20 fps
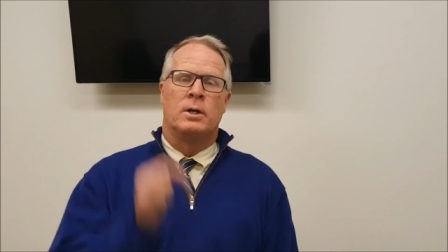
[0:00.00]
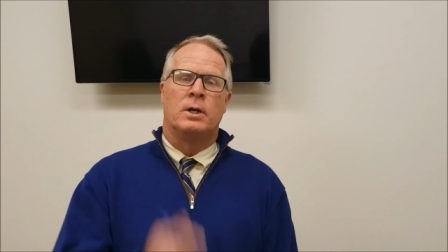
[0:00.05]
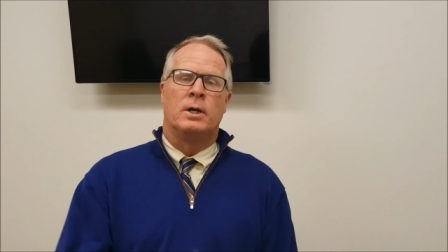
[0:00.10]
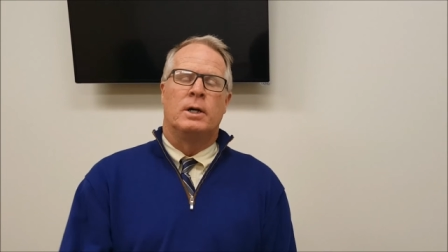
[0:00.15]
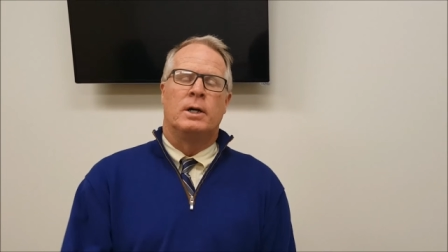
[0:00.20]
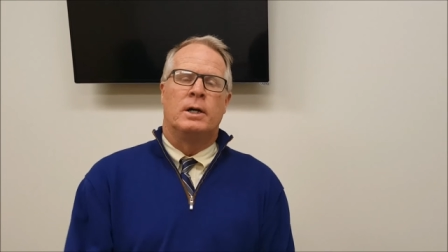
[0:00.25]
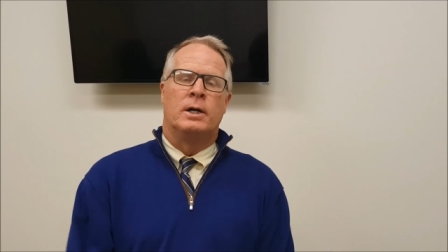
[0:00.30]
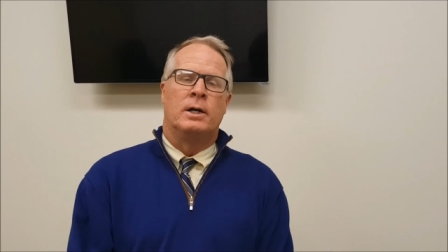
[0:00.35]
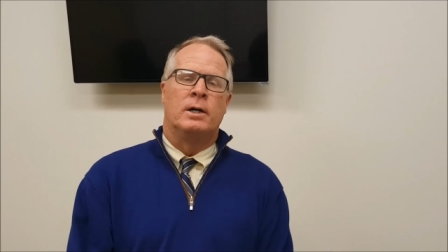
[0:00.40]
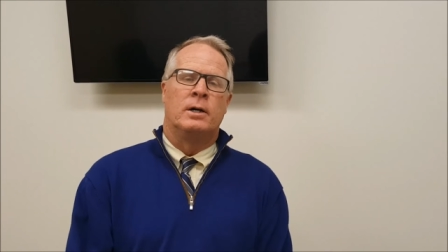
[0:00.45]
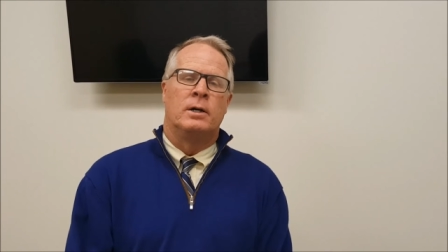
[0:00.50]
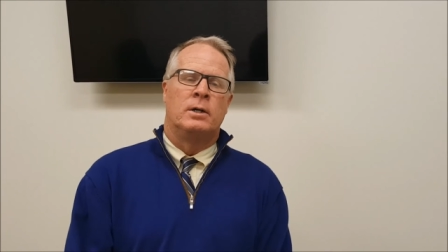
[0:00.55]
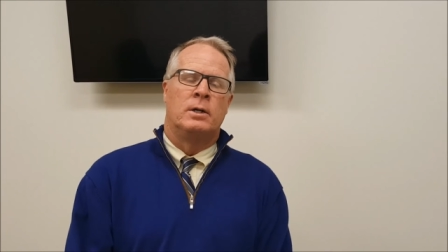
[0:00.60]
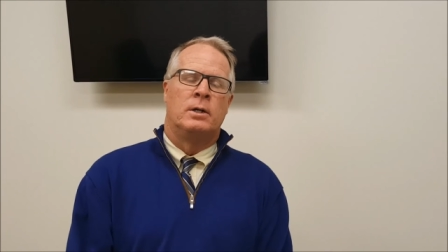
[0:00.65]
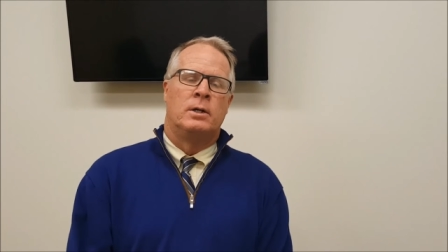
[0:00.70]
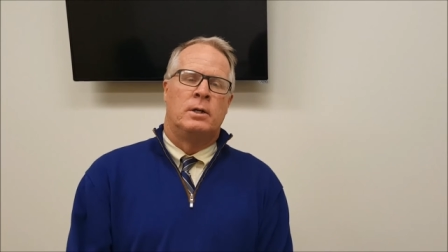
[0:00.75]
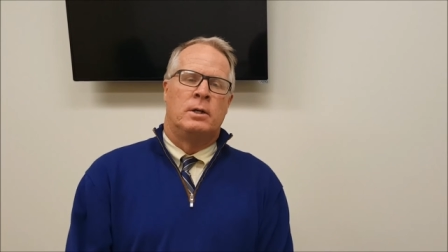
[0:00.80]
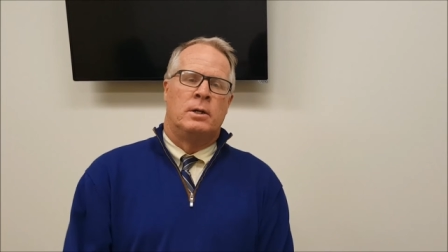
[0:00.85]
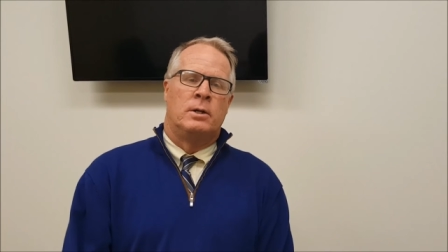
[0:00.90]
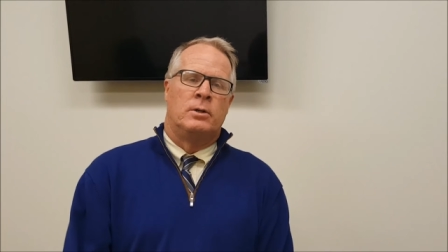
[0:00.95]
Uh,
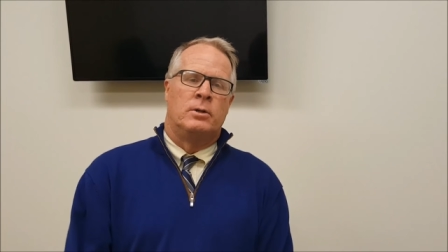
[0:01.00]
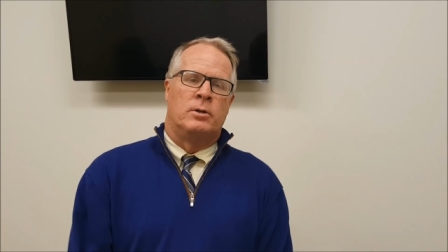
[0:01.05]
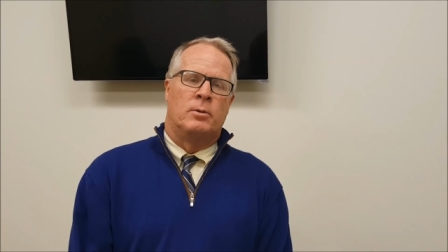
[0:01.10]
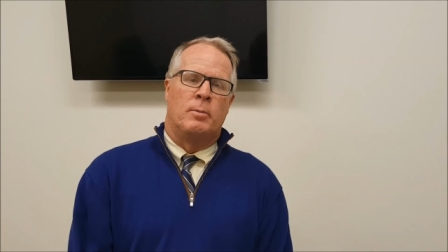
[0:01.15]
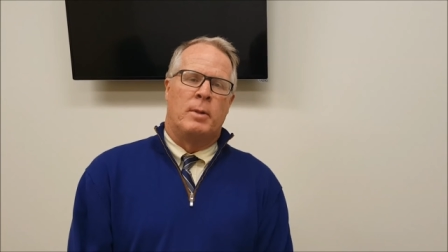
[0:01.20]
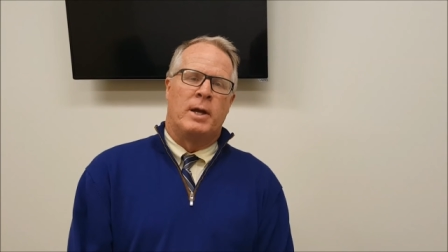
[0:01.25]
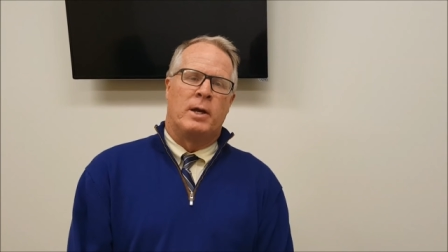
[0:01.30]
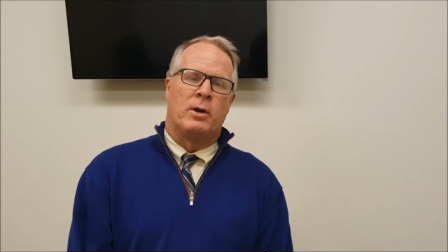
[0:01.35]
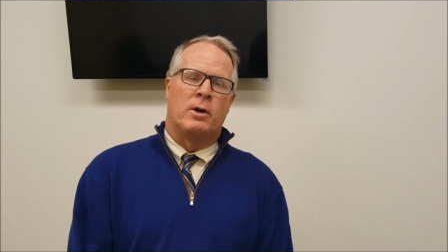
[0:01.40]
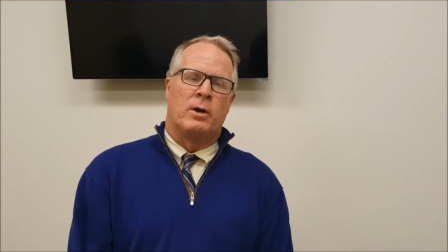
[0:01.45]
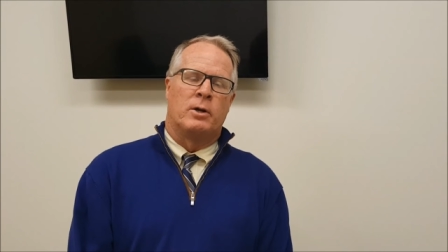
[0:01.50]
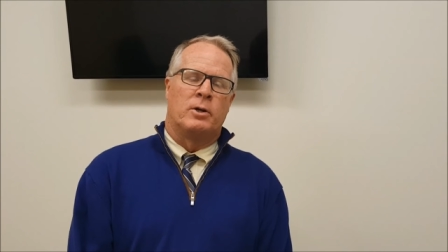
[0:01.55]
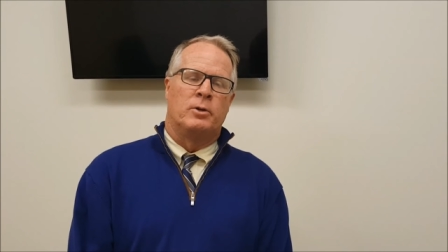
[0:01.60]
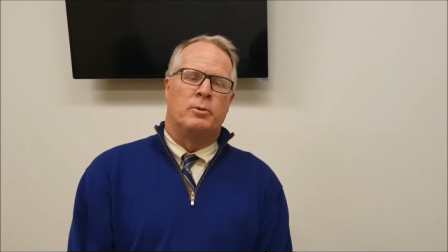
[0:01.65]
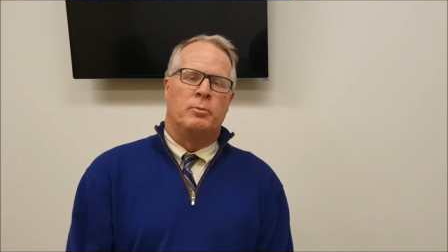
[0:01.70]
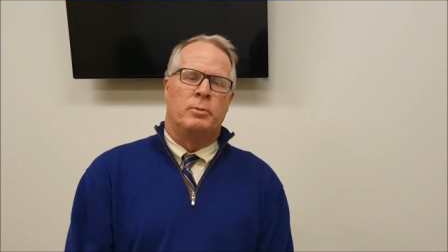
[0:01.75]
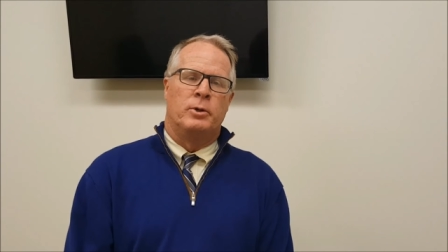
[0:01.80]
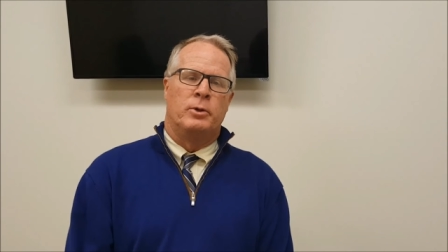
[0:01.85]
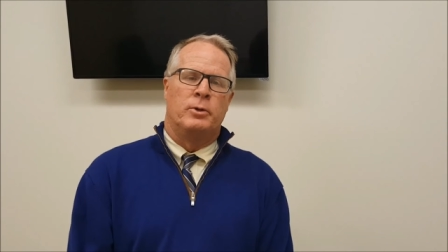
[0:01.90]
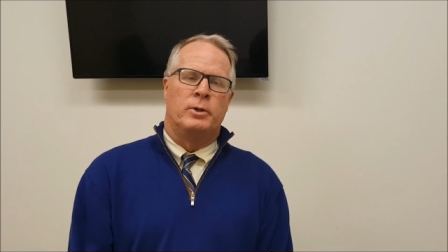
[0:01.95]
to make our
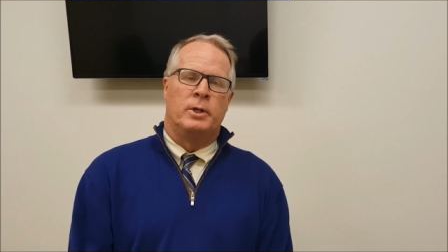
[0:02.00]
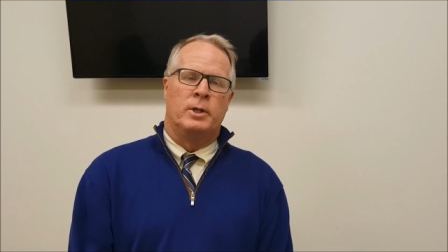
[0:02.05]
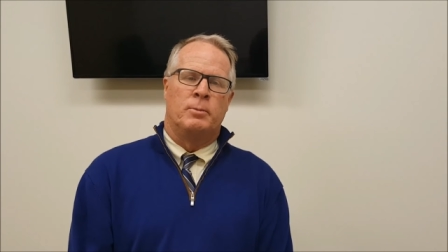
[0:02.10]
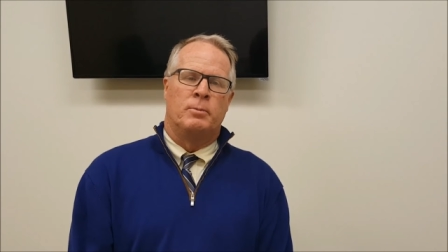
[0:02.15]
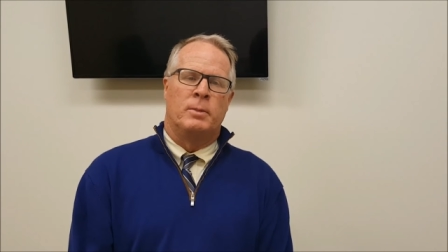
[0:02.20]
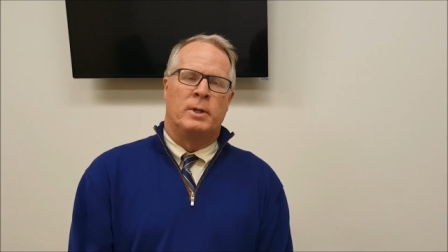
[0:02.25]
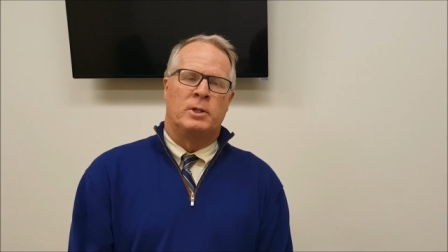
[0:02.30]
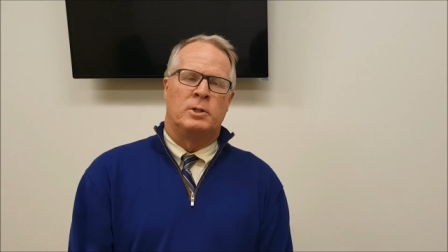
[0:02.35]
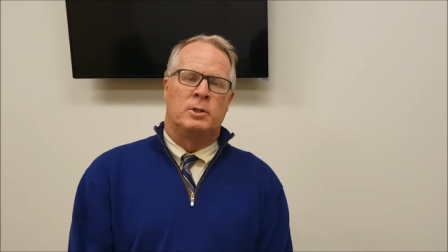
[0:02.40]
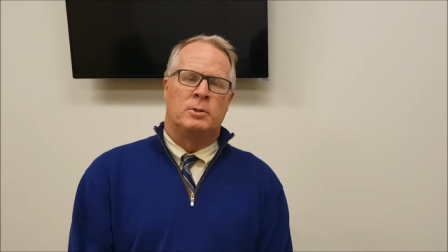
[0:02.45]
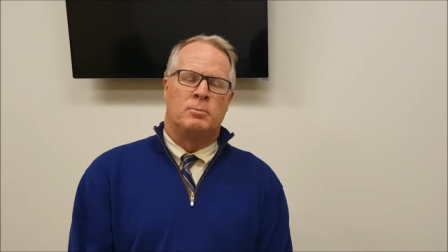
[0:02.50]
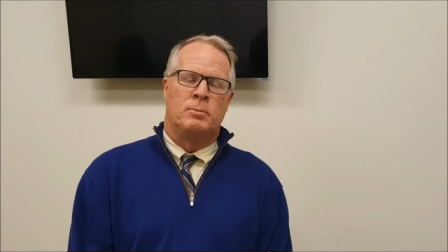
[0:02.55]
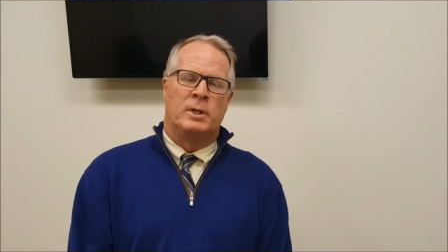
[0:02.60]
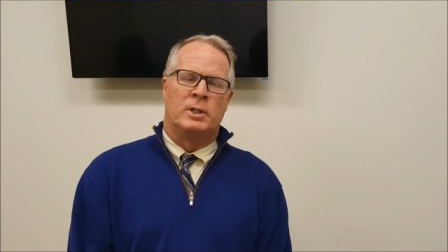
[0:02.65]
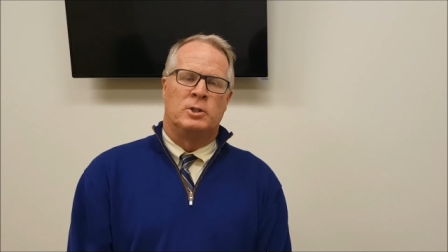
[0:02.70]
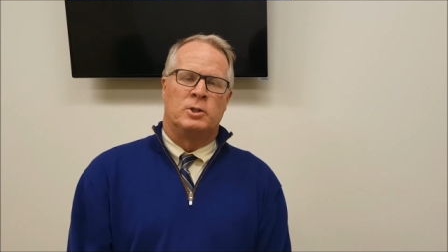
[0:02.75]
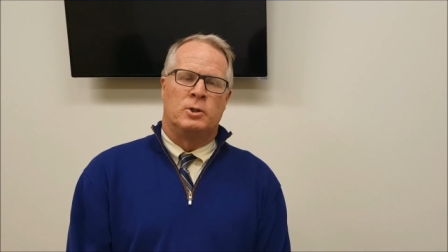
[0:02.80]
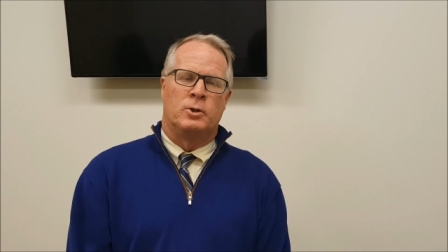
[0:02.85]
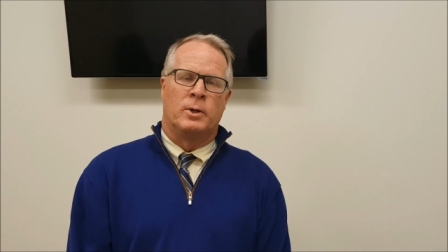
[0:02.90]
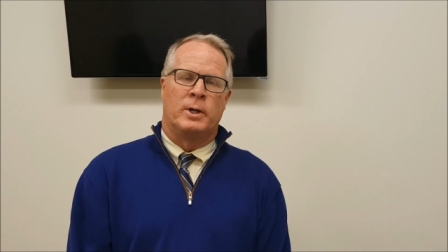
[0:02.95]
community much,
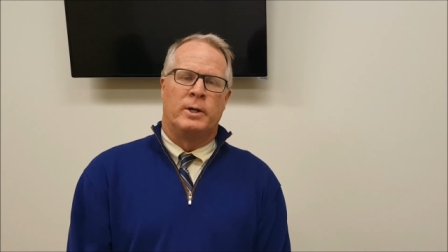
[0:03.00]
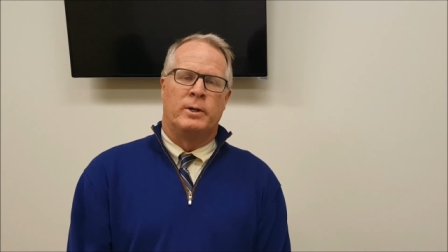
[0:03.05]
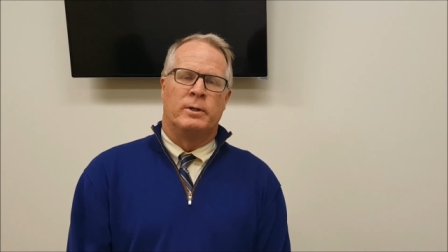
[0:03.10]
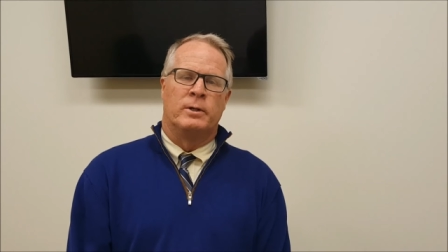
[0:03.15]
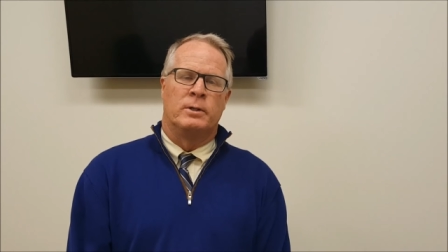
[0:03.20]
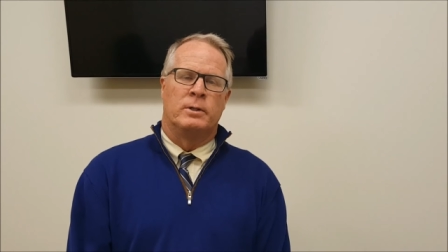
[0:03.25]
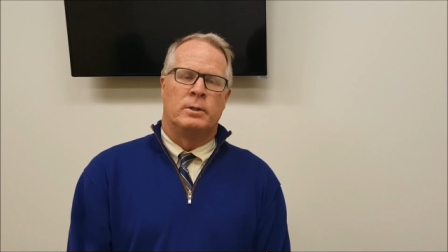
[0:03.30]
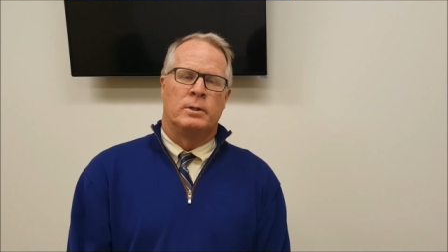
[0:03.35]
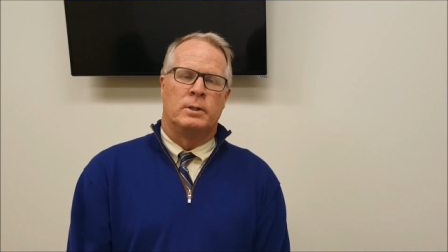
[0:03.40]
much greater.